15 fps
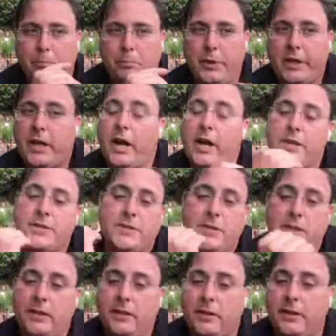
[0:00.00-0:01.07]
Because
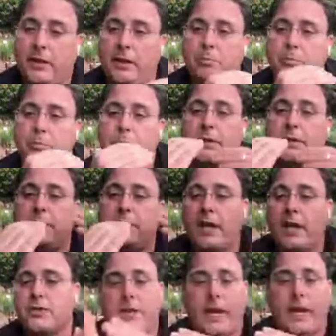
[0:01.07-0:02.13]
the
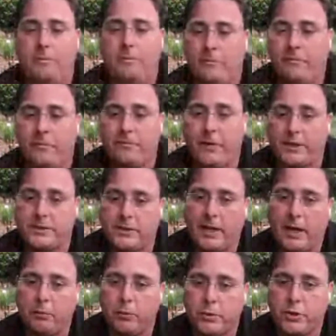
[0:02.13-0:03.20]
potential side effects of
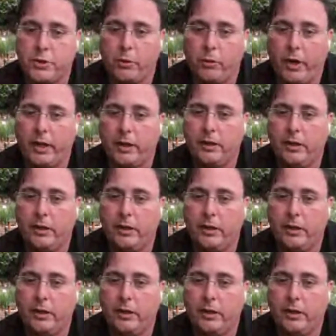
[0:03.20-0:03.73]
that were so great.